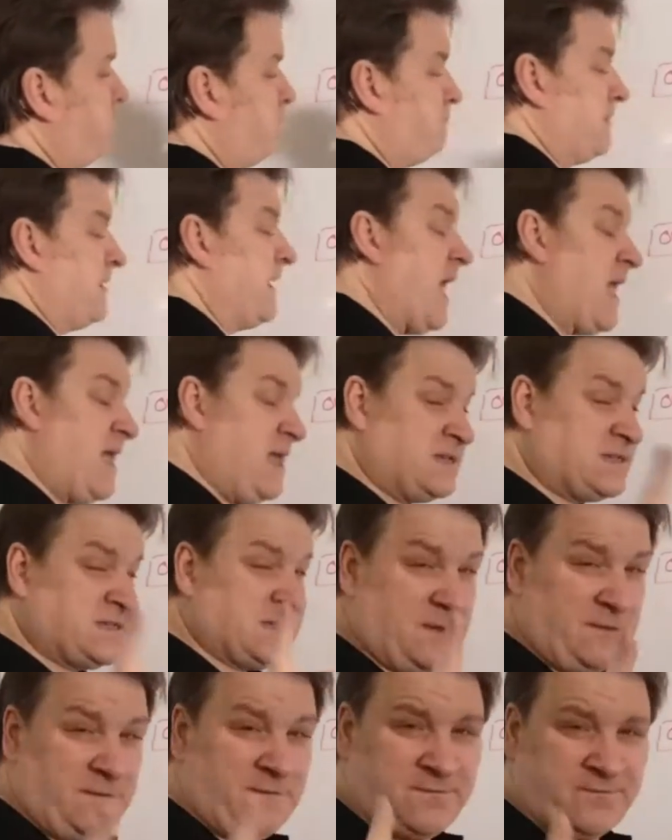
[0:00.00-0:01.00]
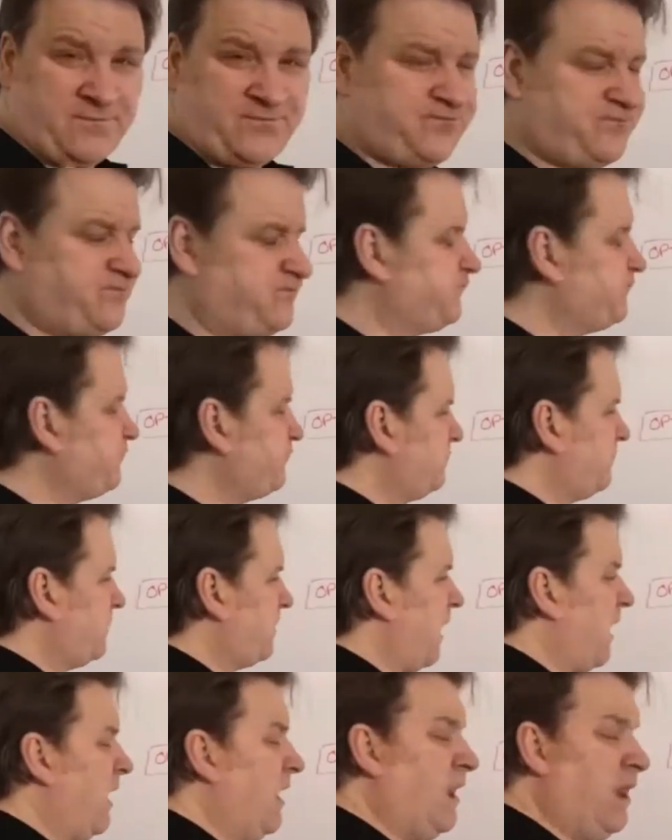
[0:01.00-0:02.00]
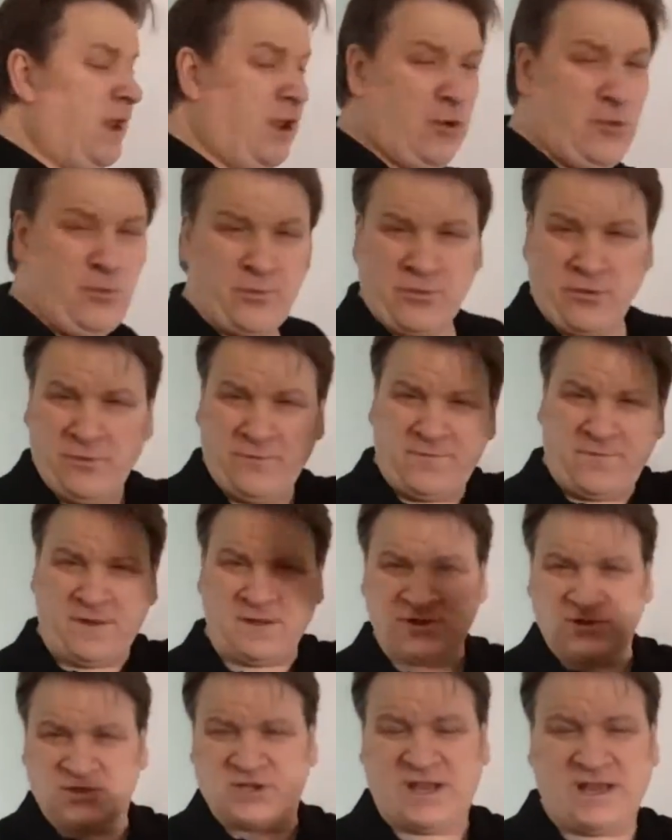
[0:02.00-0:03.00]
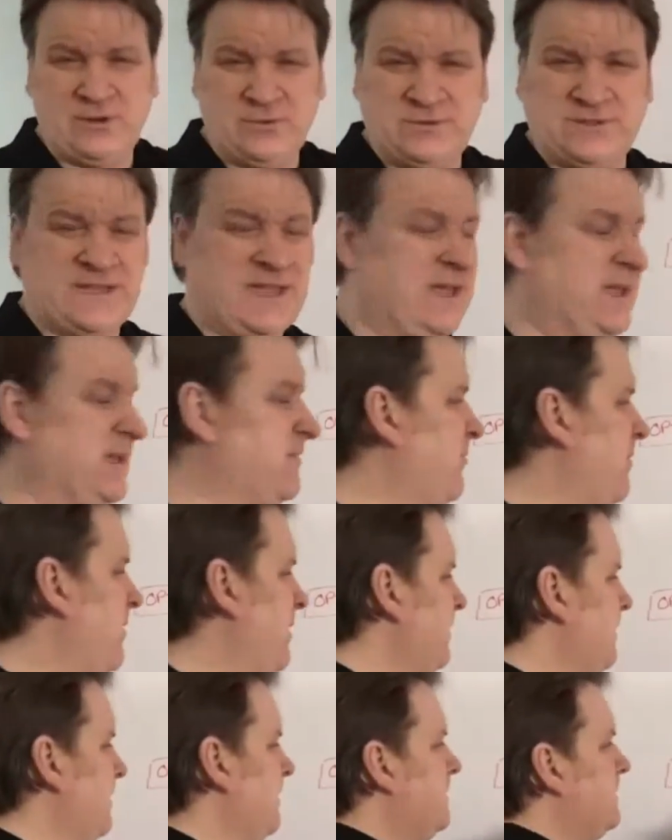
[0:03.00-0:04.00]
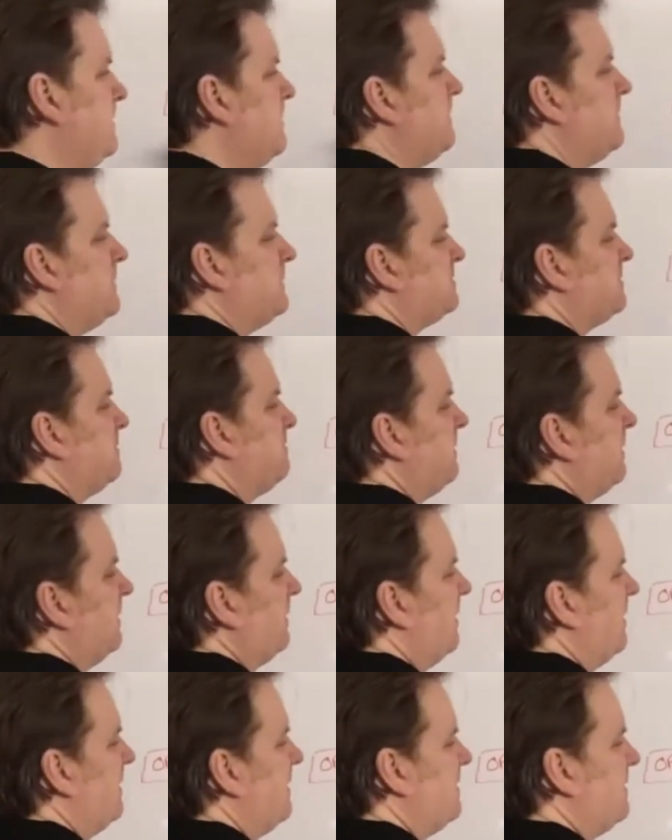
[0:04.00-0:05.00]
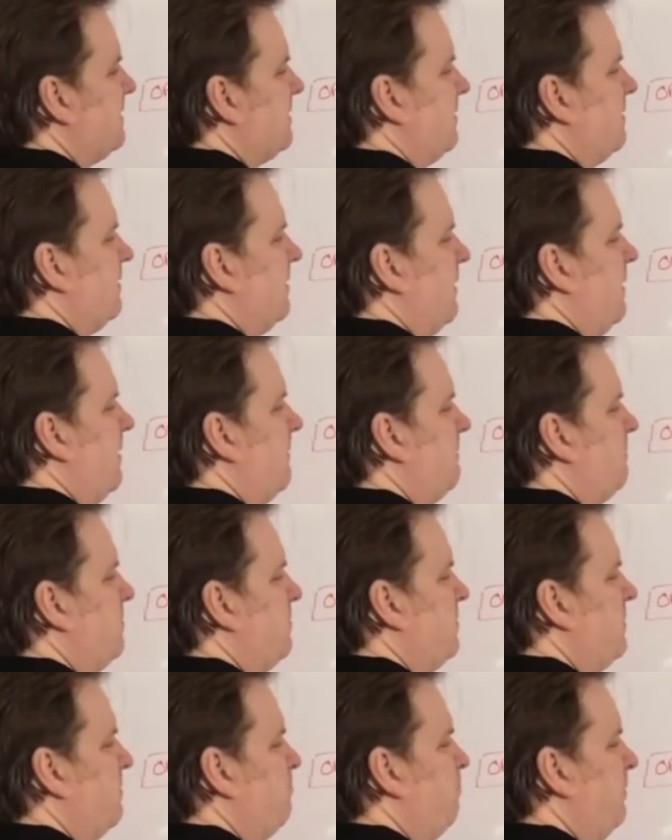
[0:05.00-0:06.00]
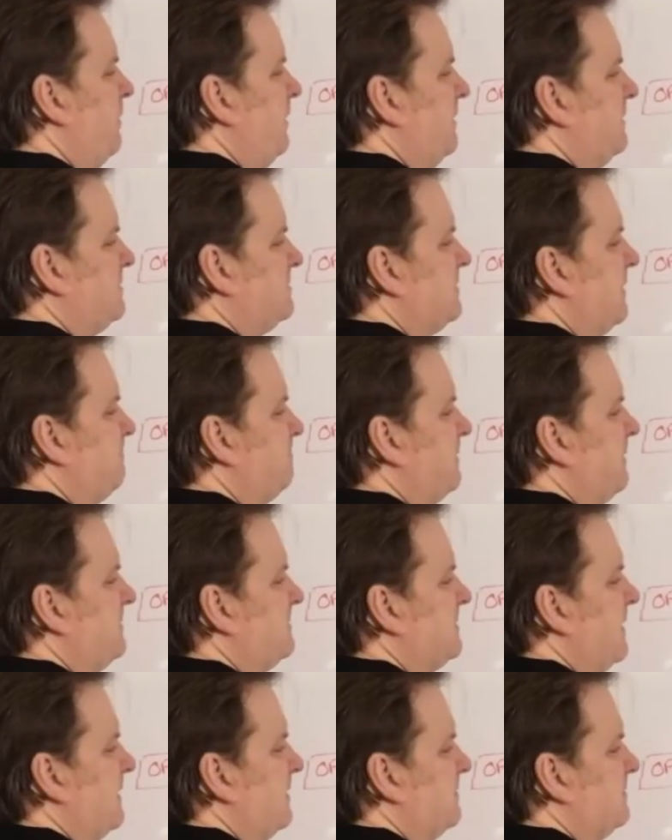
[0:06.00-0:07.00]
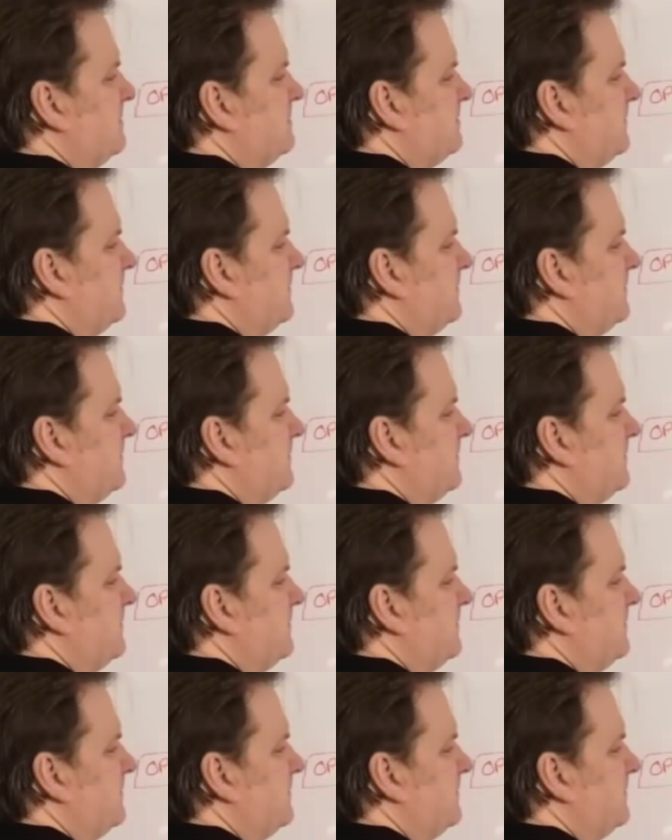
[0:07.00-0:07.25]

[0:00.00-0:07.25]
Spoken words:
Get yourself a low profile shallow tank, right? Something like the bullet septic tanks.